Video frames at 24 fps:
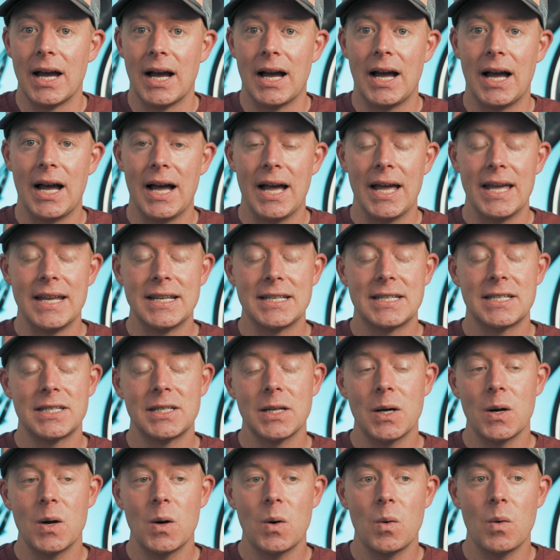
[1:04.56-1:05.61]

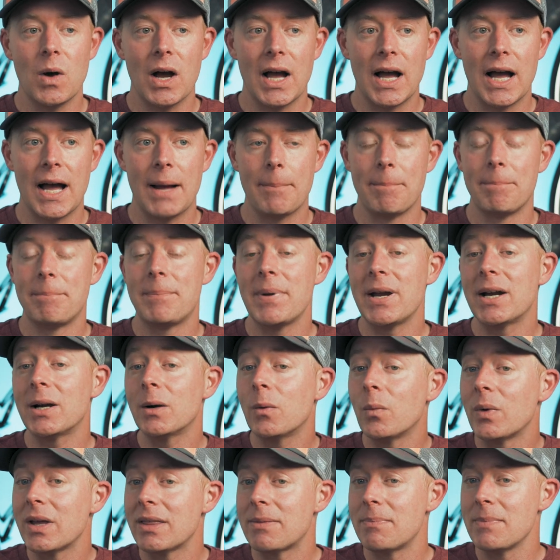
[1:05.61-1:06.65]
Bear
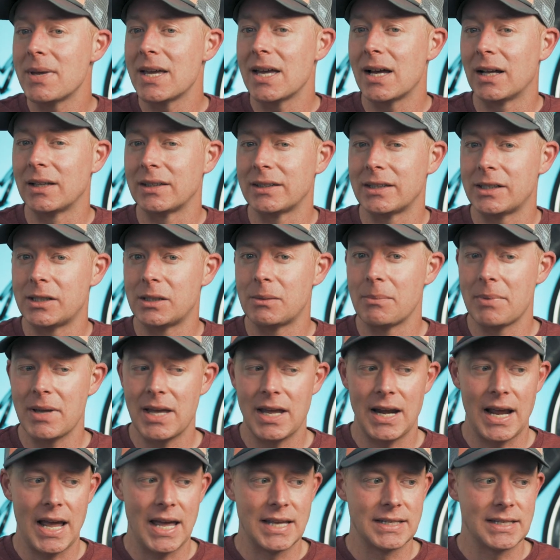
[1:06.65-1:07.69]
with me a little
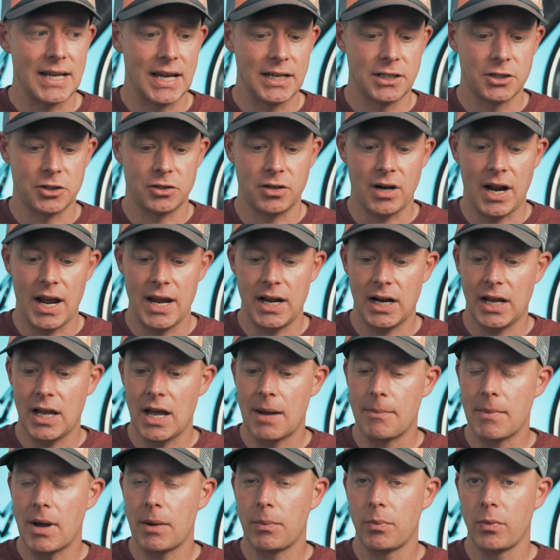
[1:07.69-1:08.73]
bit as I try to
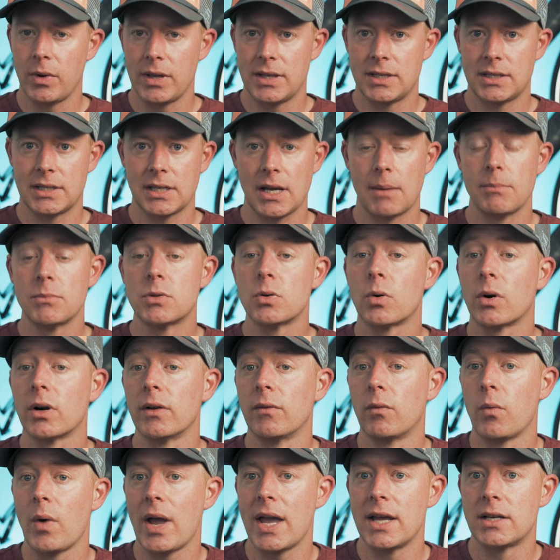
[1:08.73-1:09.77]
come up with some sort
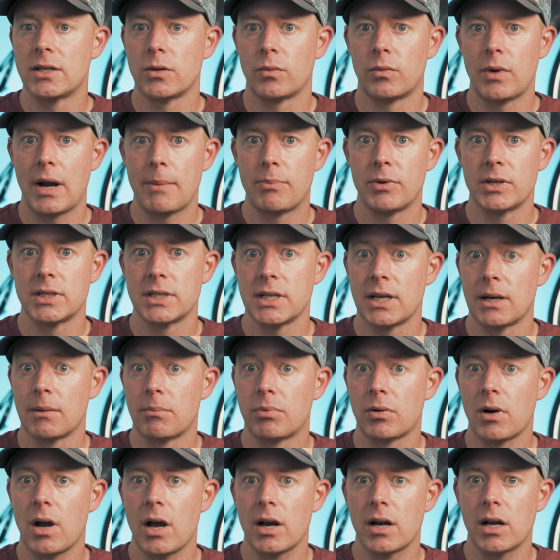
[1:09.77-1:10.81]
of way to represent a
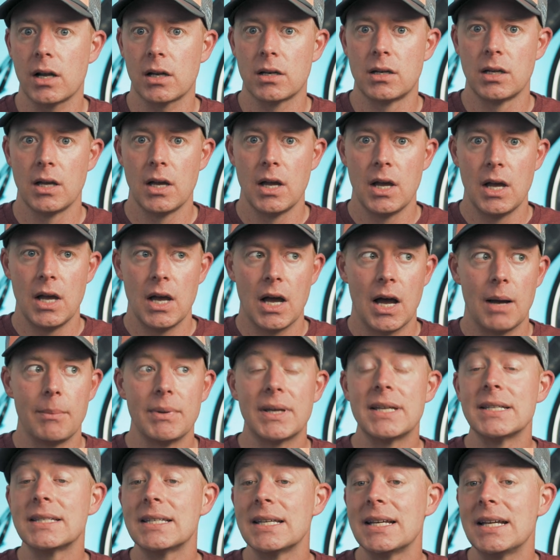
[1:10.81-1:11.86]
product,
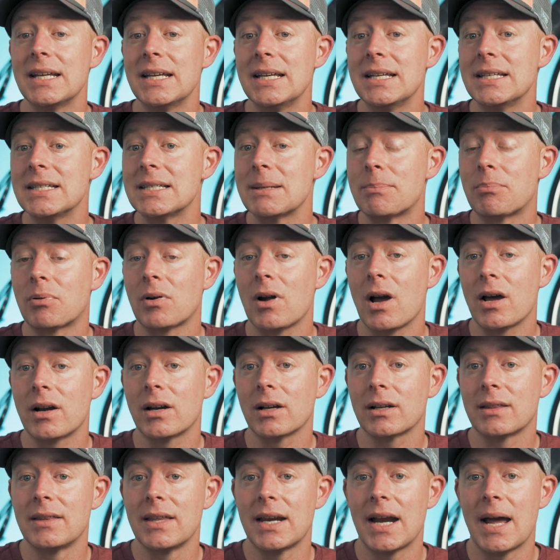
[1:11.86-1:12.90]
because it is a
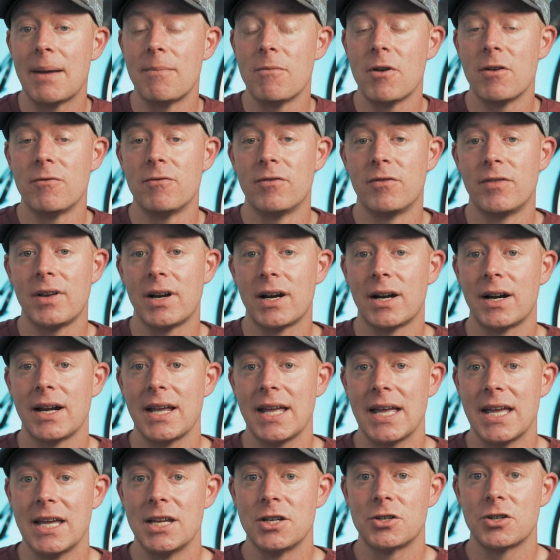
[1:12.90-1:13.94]
product that I'm very
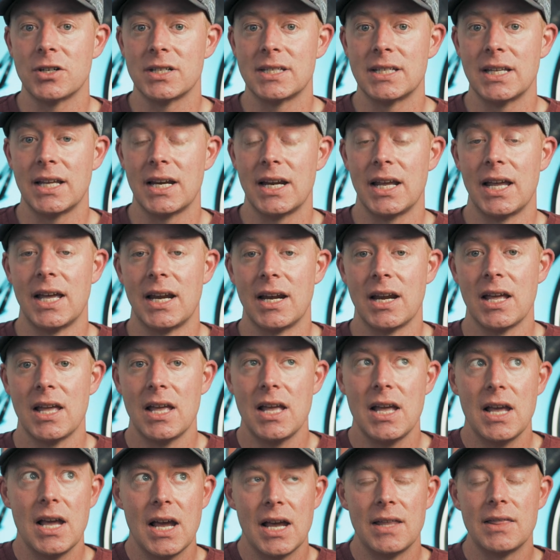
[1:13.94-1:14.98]
interested in.
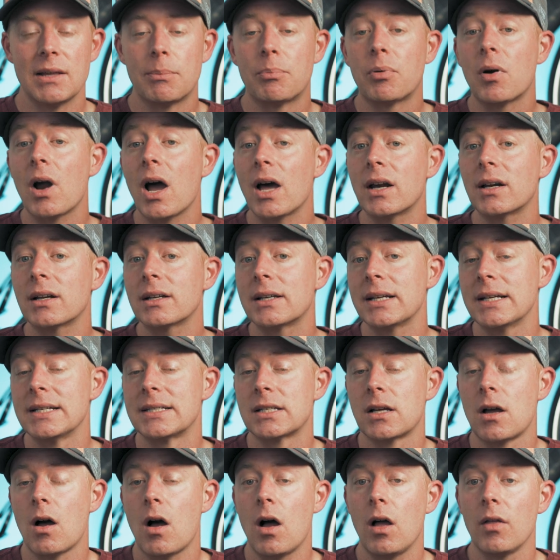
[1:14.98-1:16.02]
And the product
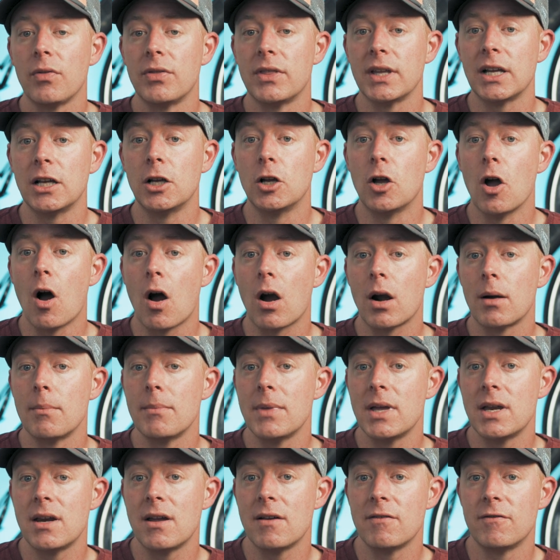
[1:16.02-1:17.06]
is called the
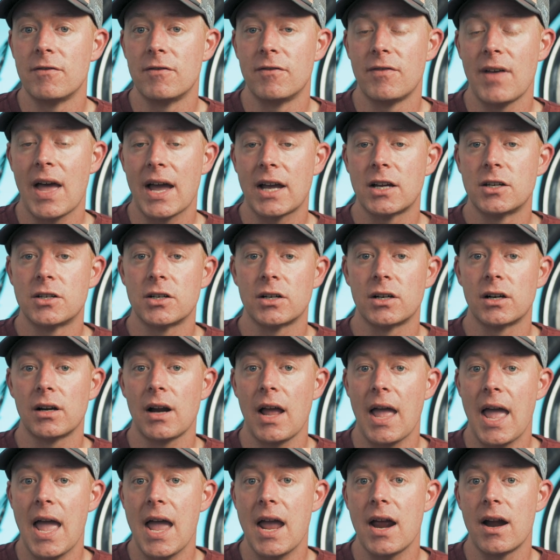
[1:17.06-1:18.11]
Garmin
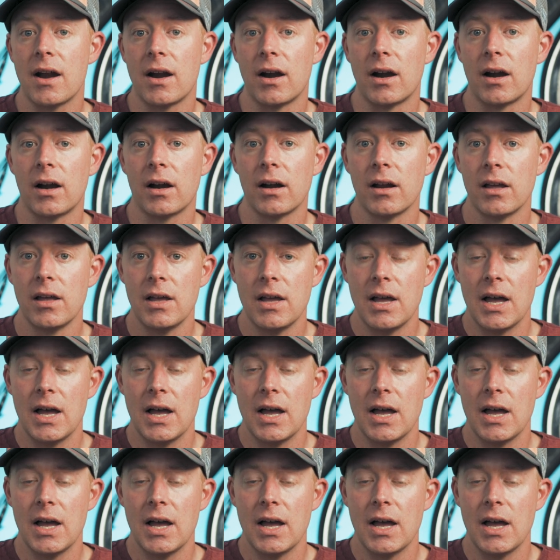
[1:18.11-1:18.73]
Vector Air.